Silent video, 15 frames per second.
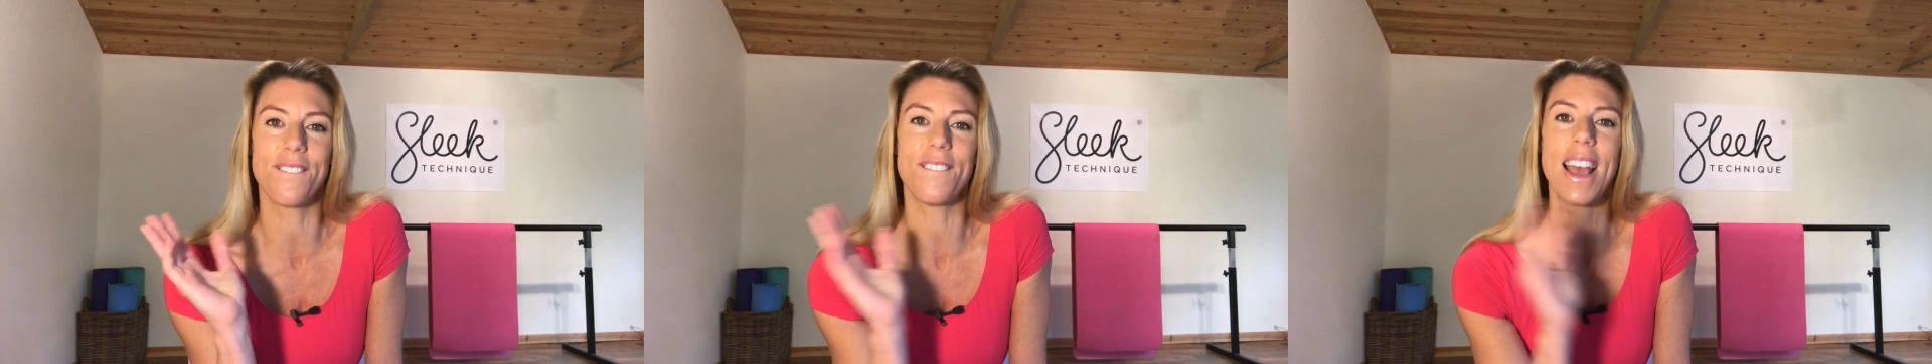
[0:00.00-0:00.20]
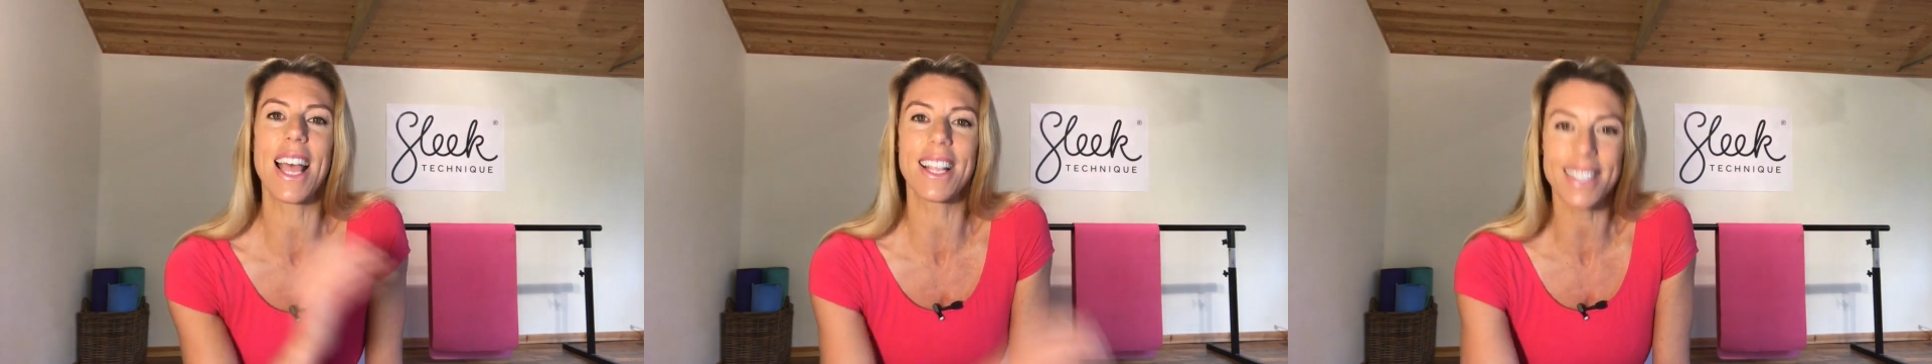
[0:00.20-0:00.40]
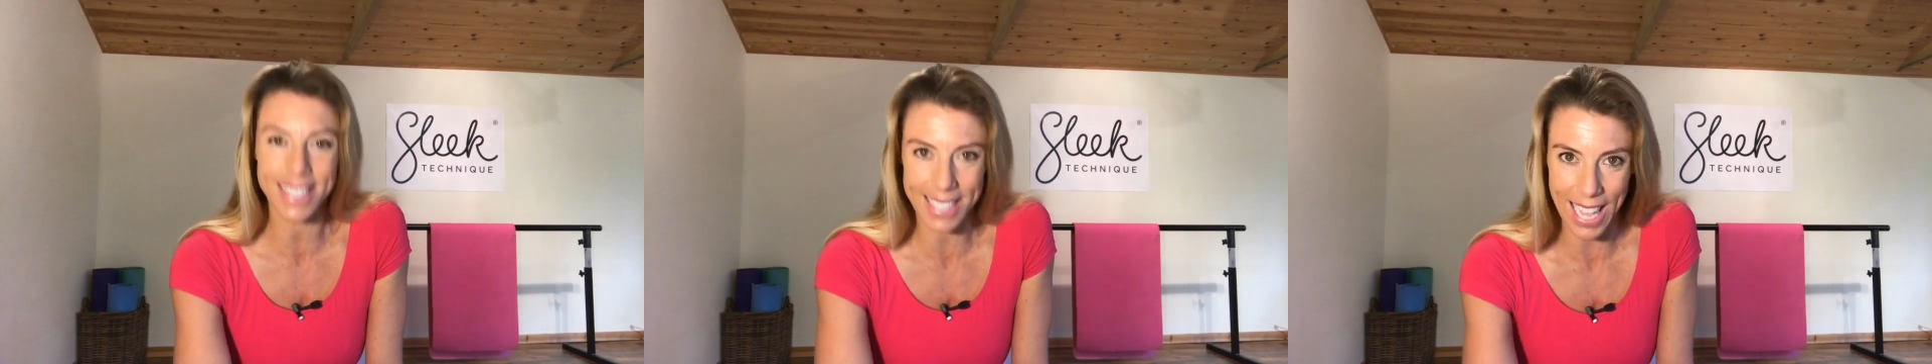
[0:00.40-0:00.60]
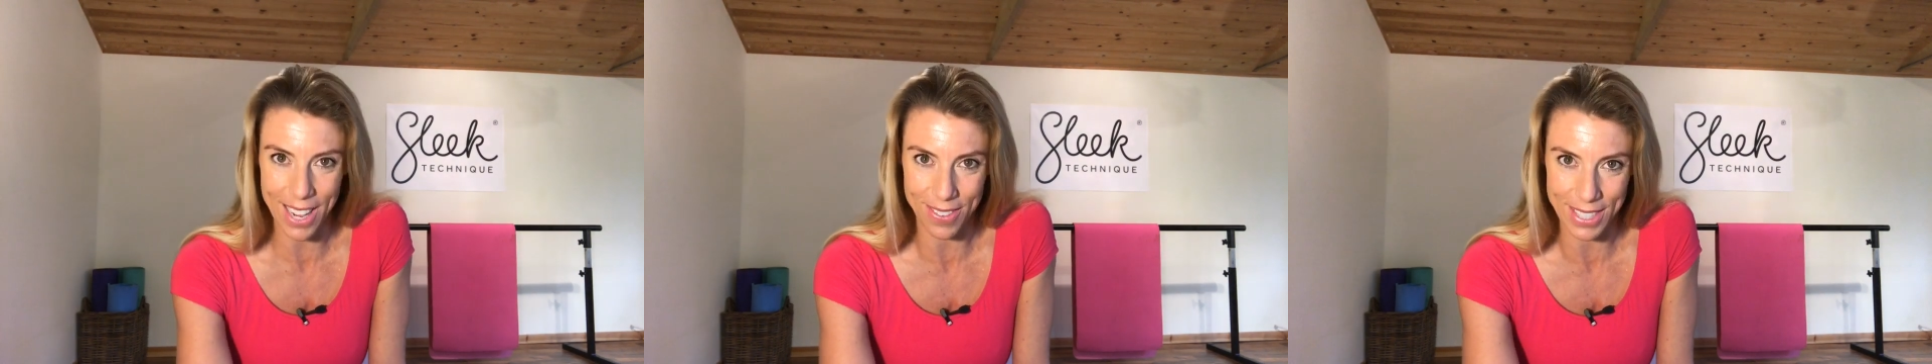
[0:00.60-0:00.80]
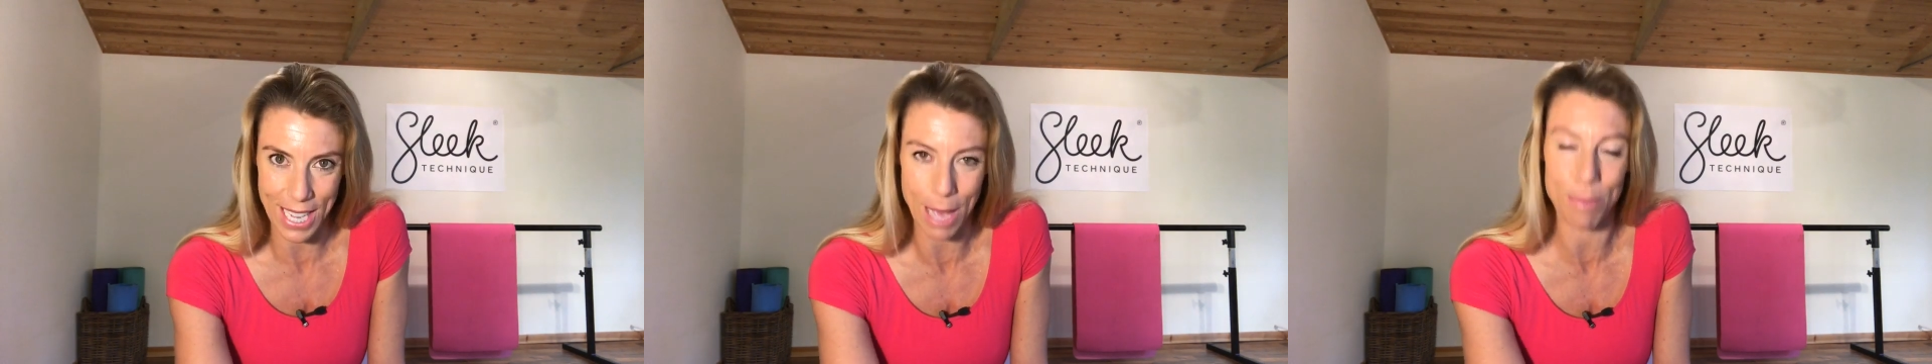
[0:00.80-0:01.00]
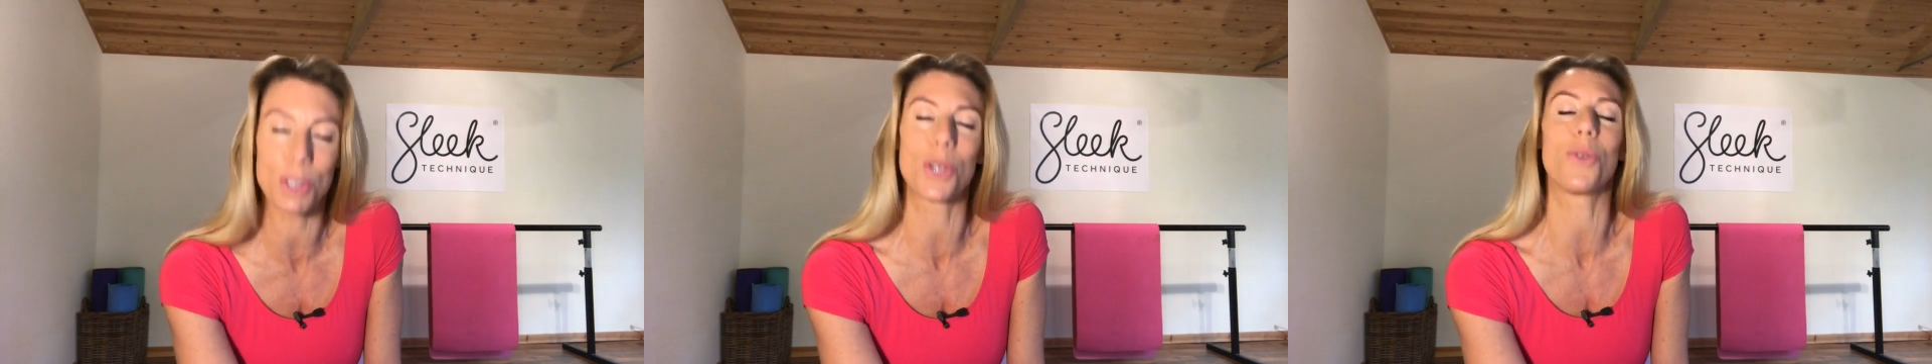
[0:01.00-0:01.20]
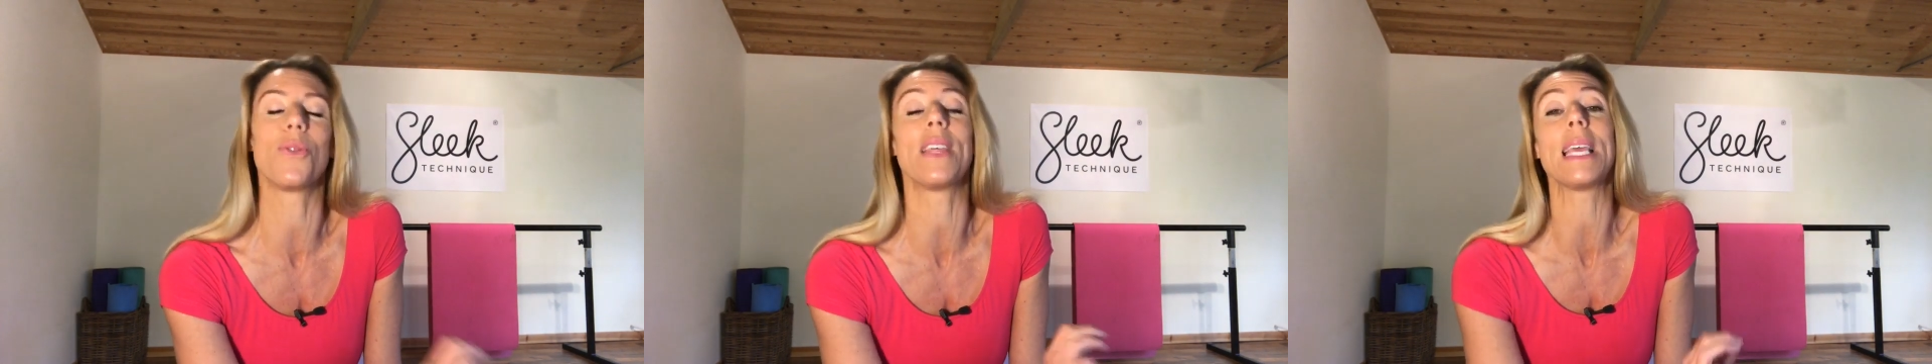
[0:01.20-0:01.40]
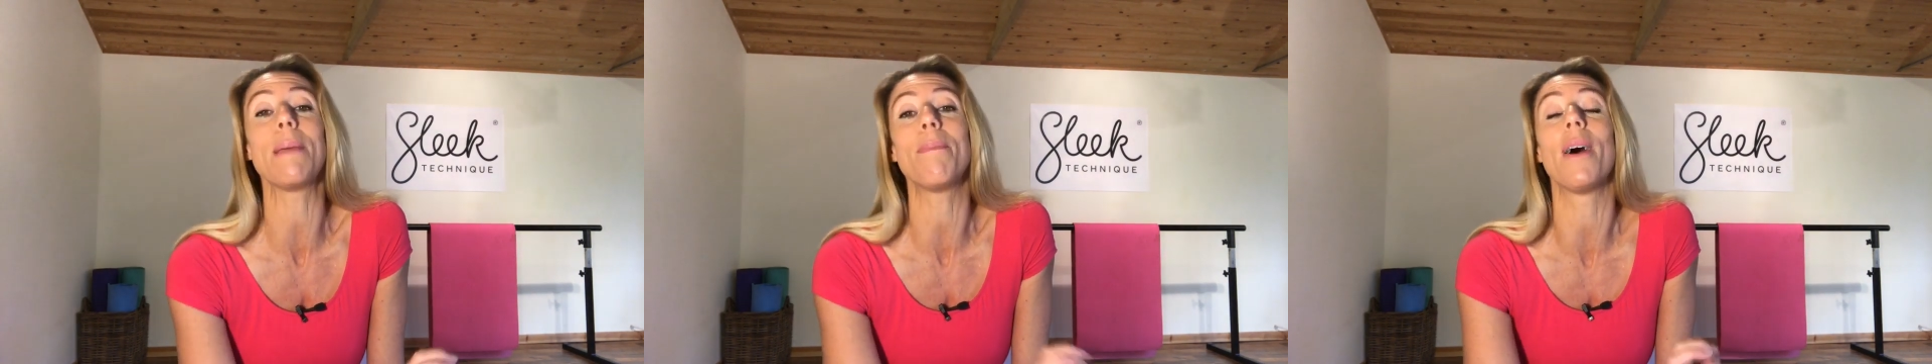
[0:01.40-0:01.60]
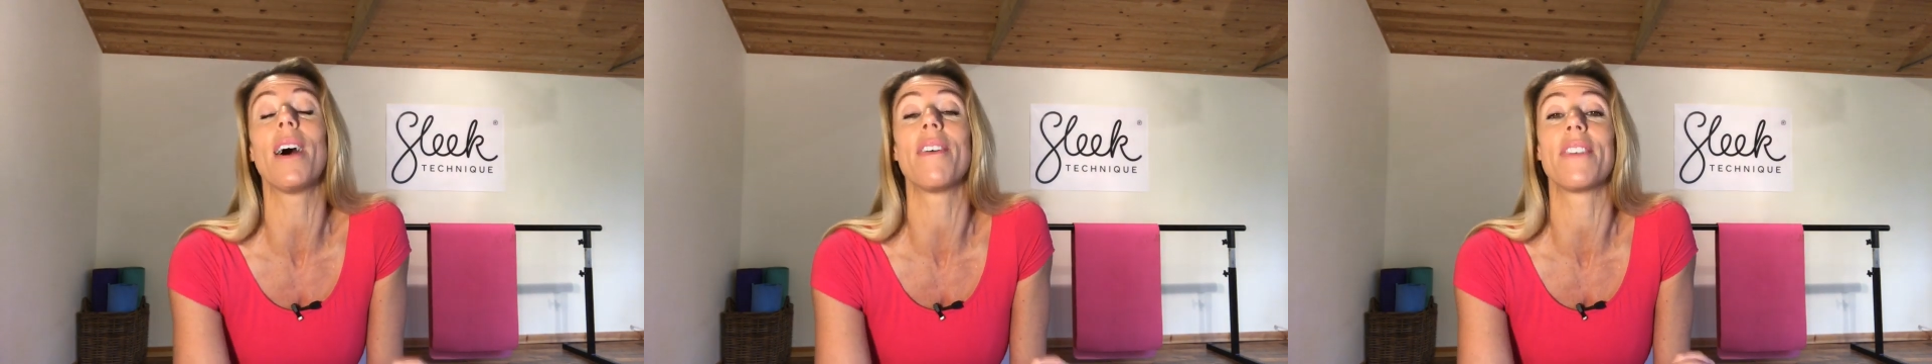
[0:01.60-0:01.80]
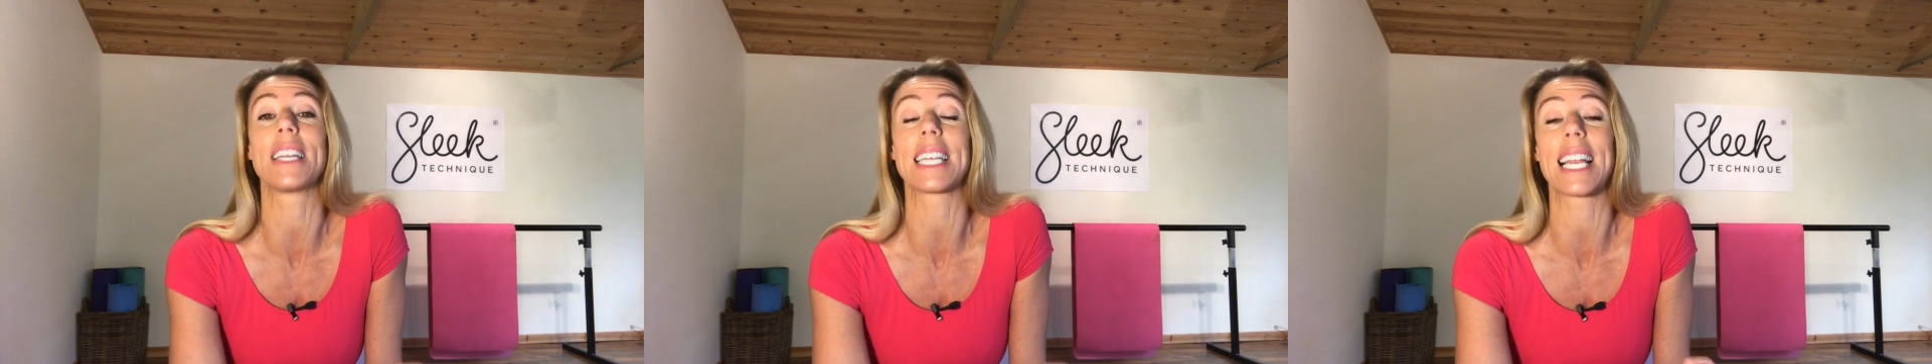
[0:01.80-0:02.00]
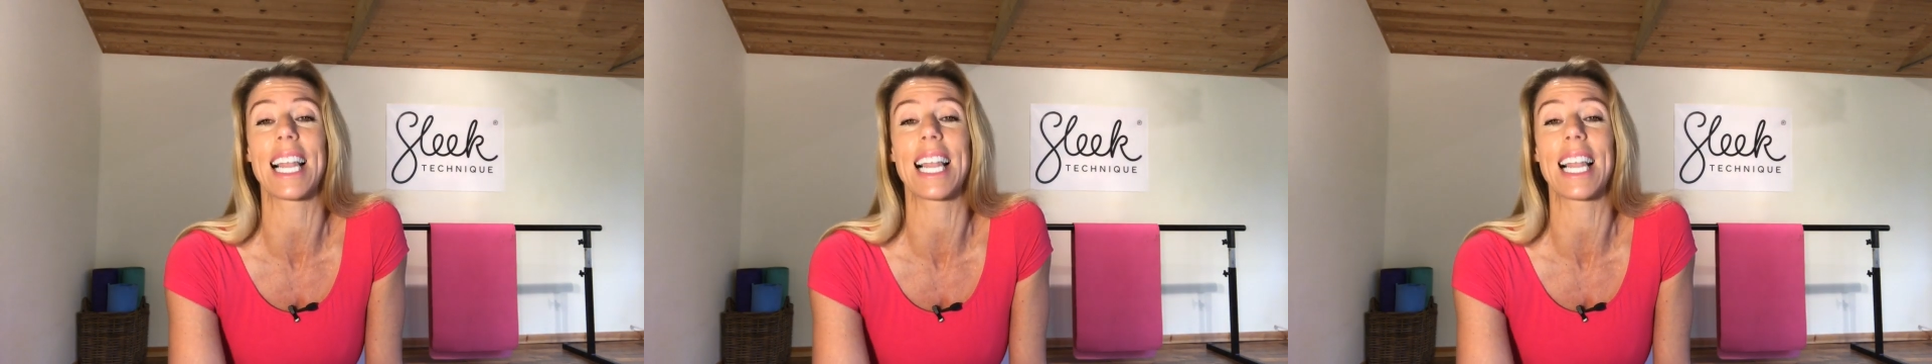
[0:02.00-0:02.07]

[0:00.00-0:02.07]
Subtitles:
fail-safe tip to the perfect